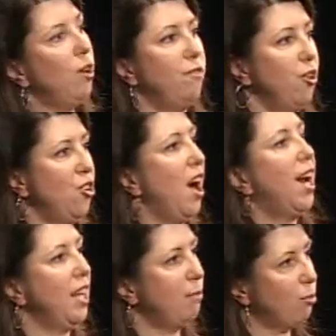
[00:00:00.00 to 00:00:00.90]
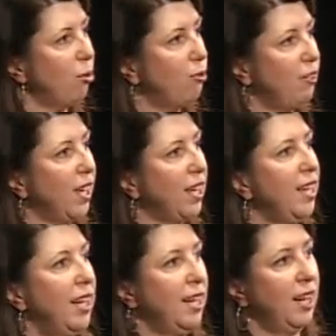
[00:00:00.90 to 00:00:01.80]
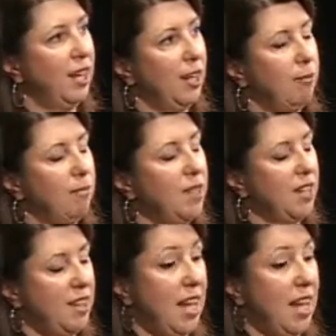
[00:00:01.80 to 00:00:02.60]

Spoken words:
if they're not improving, then